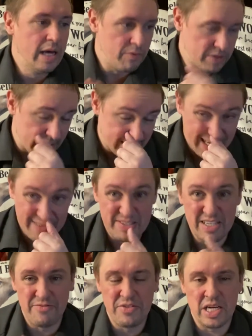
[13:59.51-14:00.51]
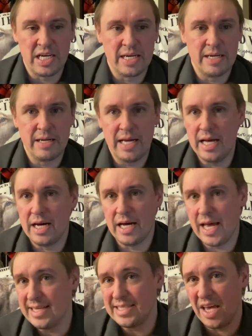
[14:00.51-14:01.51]
with the exception of the
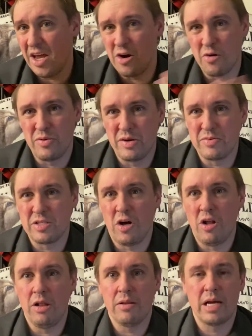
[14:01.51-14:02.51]
Heisei era, when it was all